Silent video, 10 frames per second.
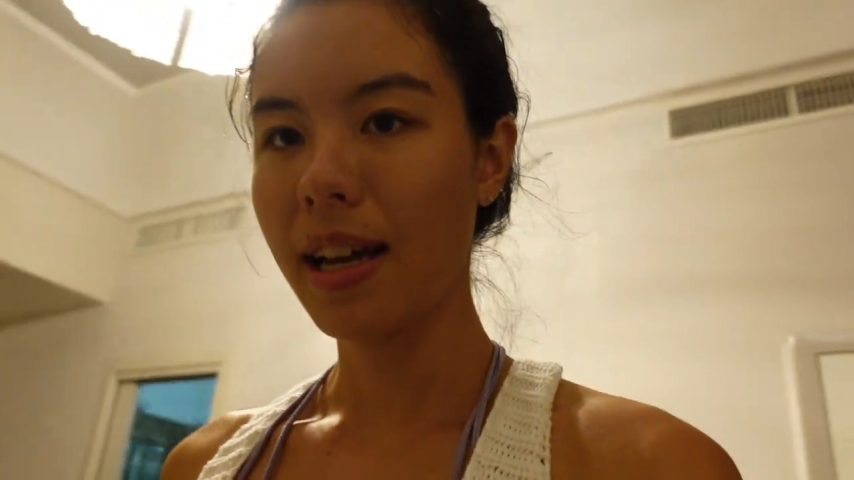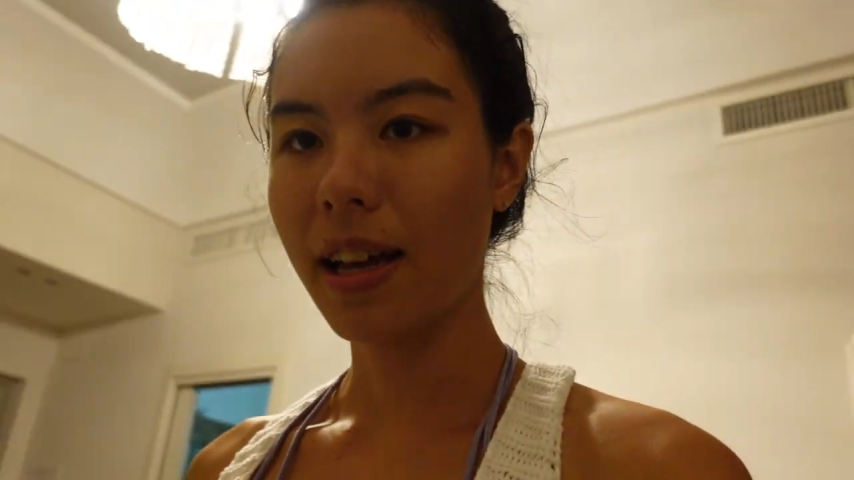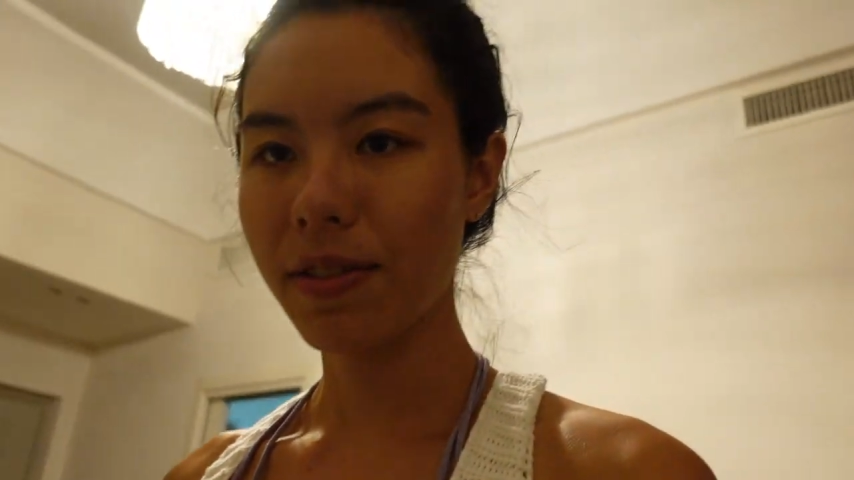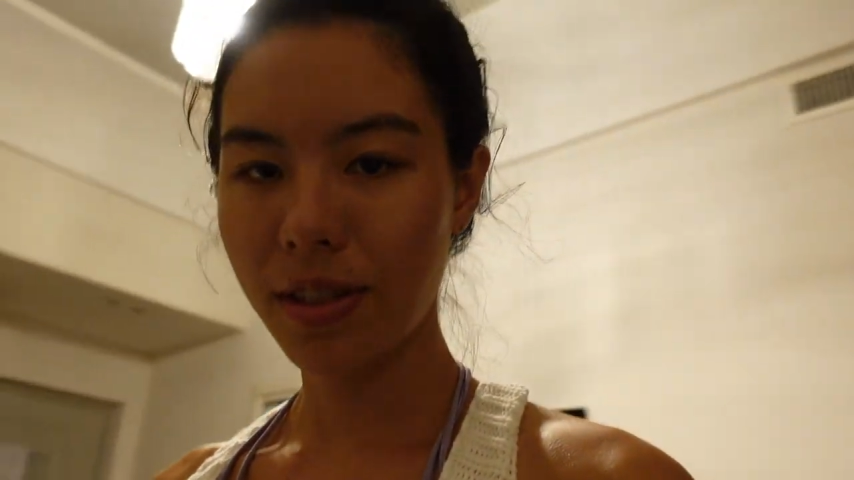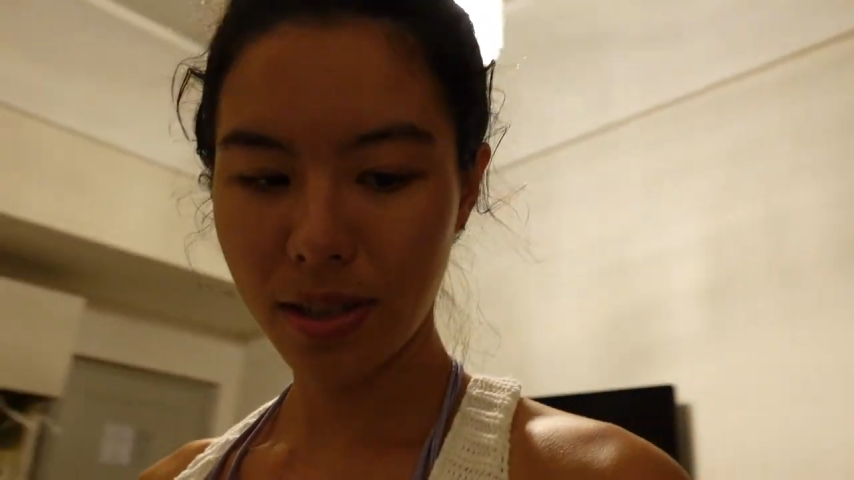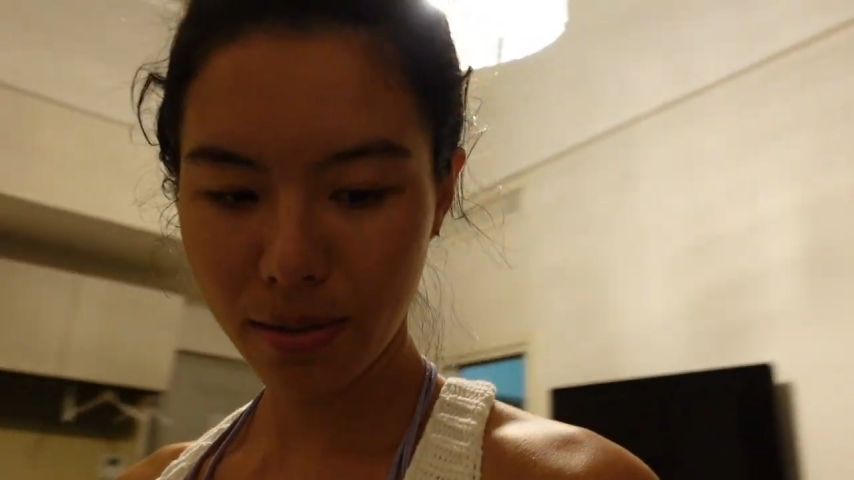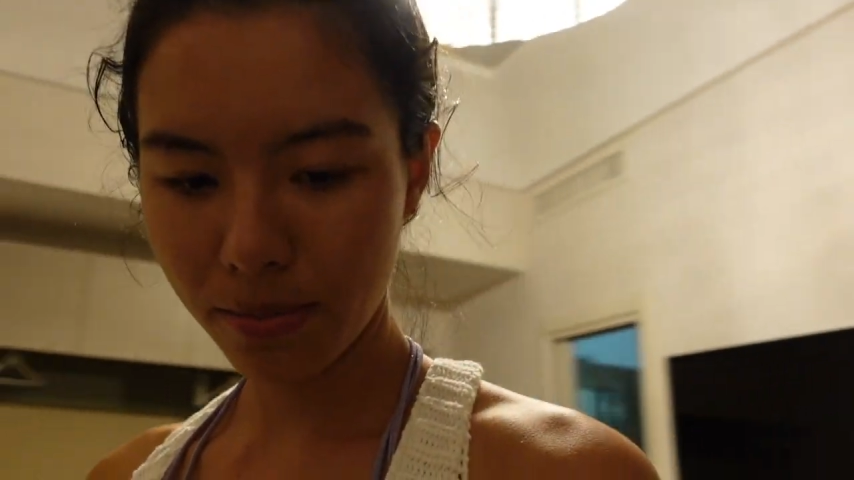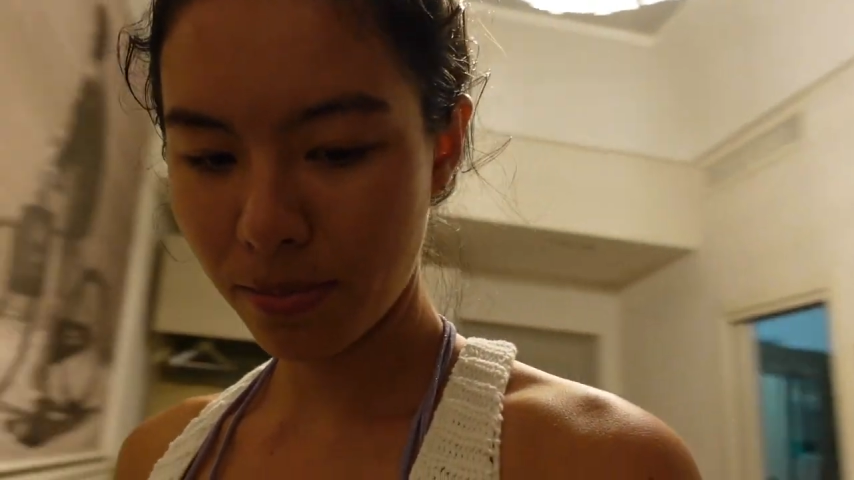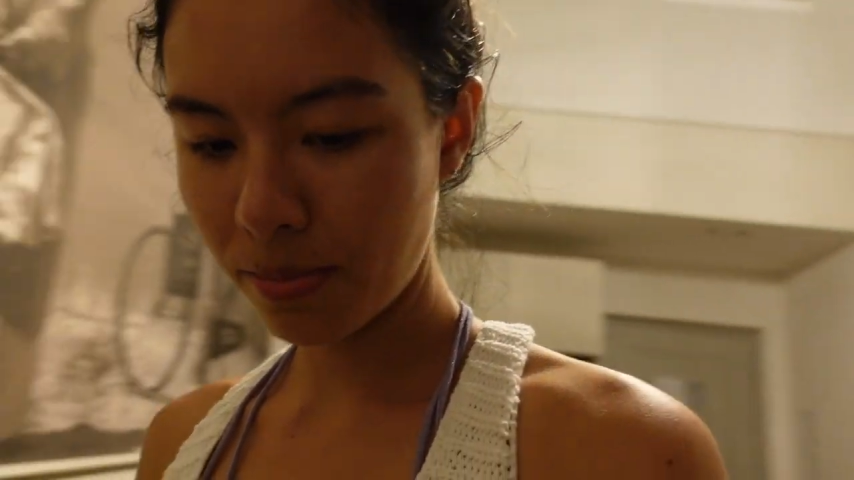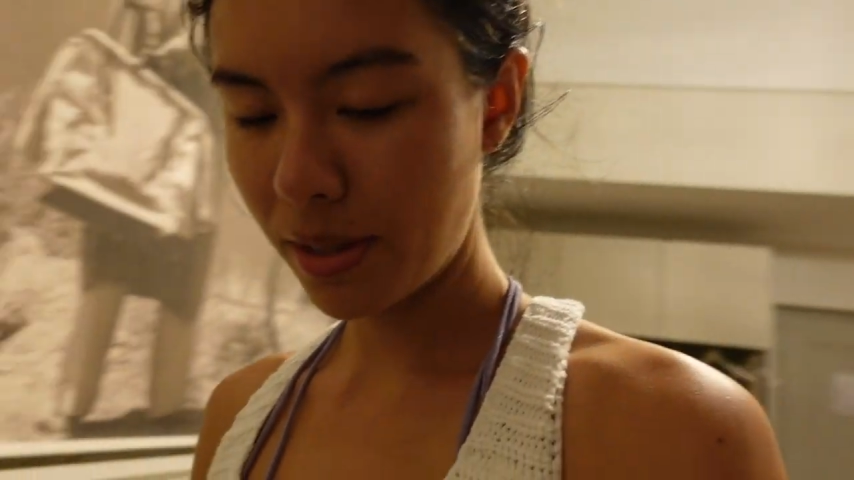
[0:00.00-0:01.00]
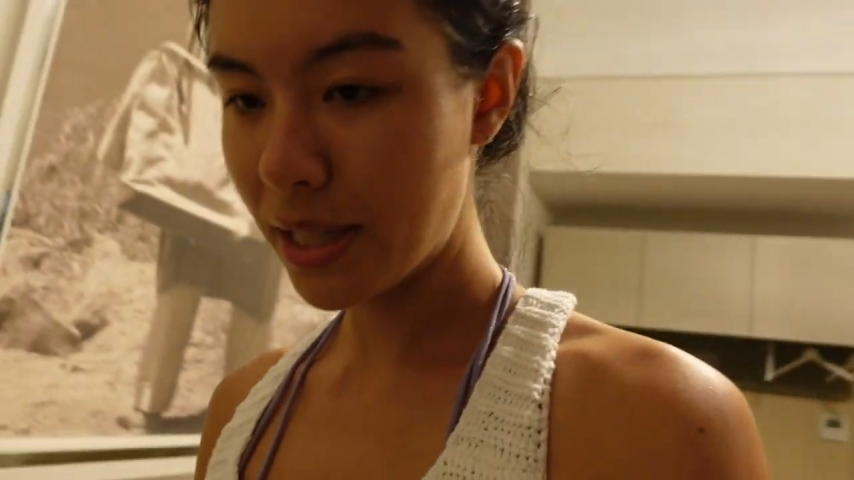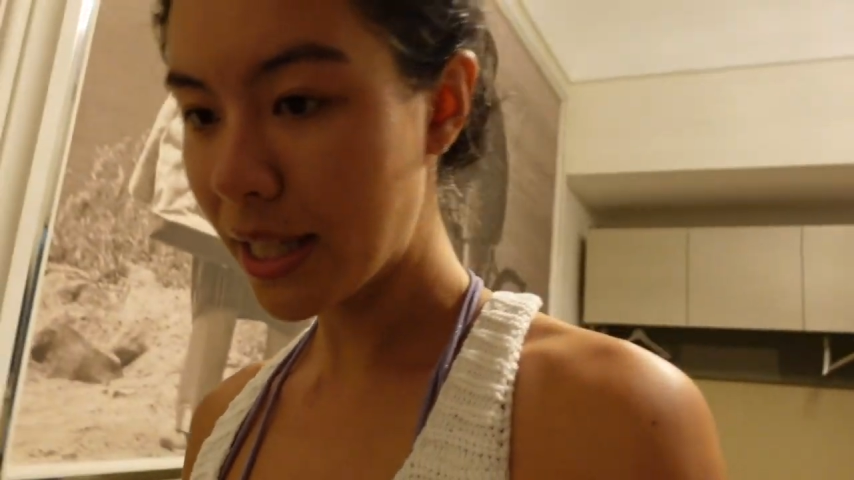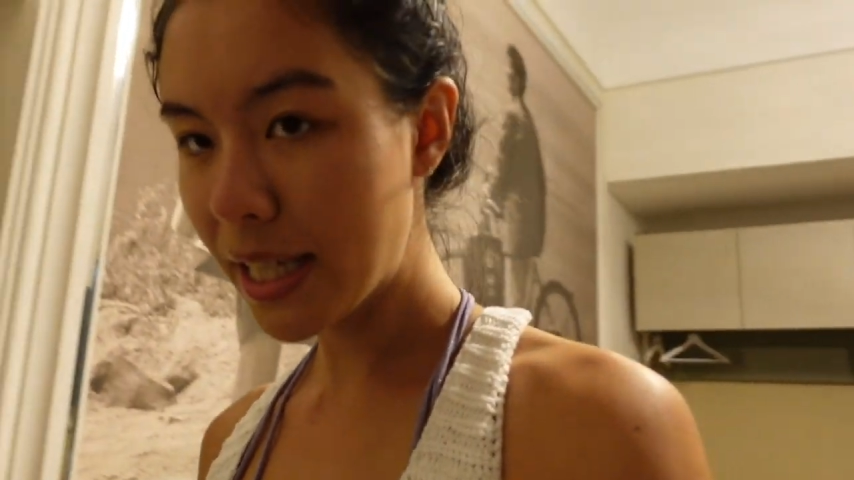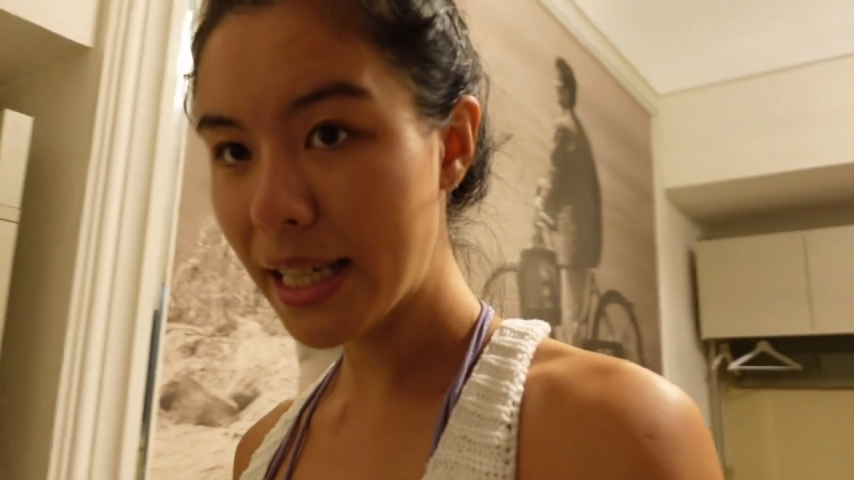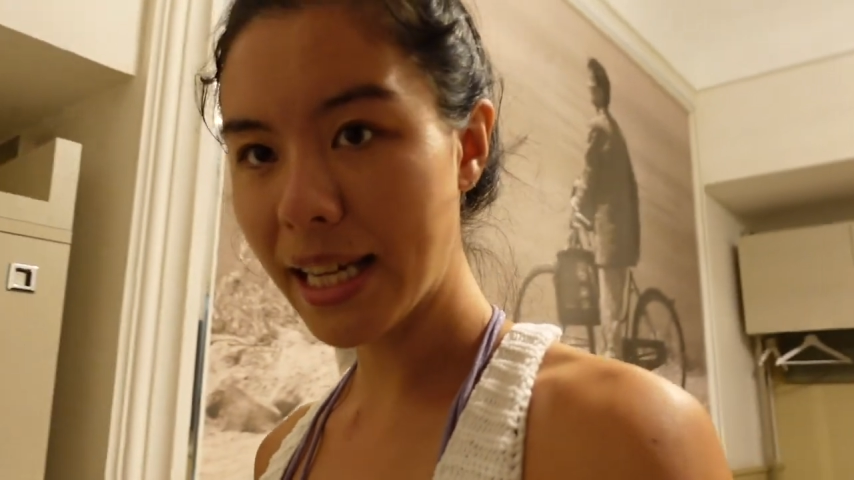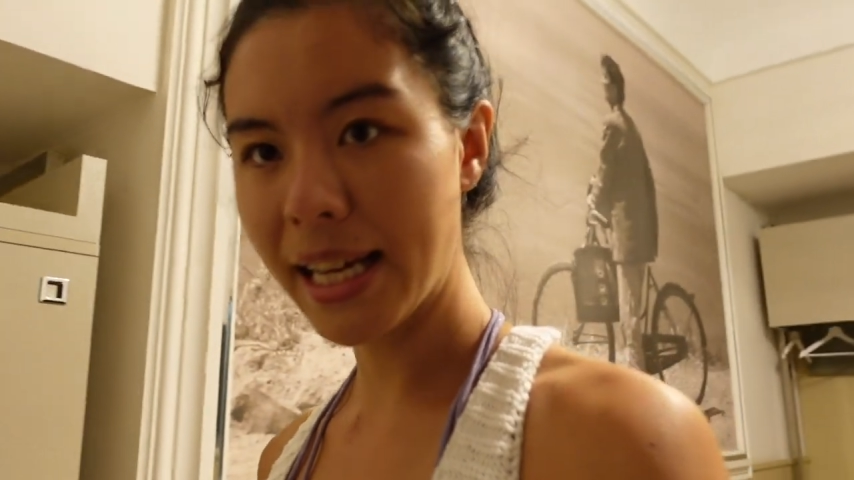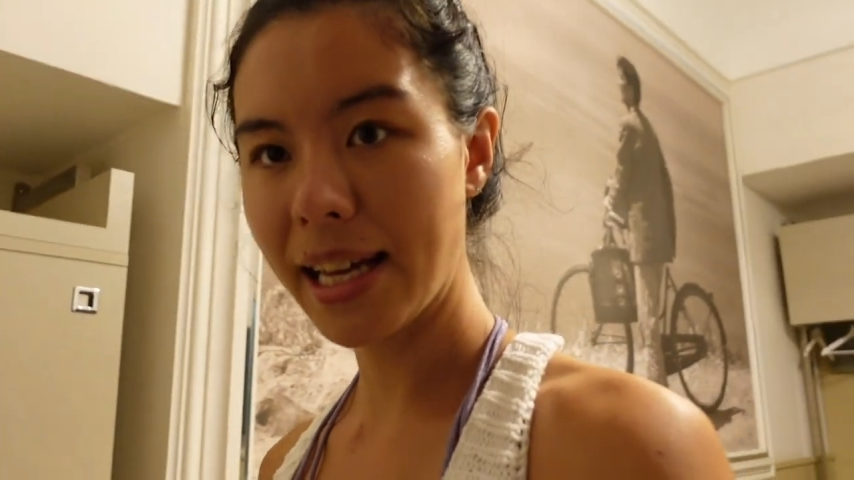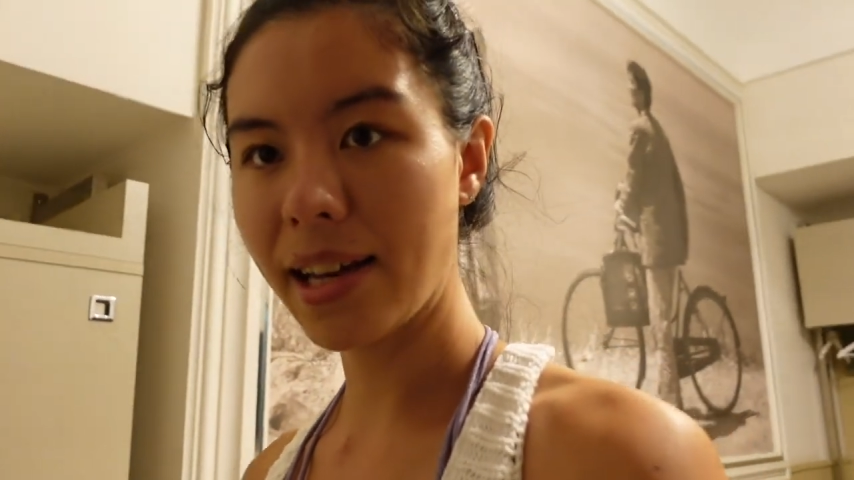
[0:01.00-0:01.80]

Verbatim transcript: have some tea,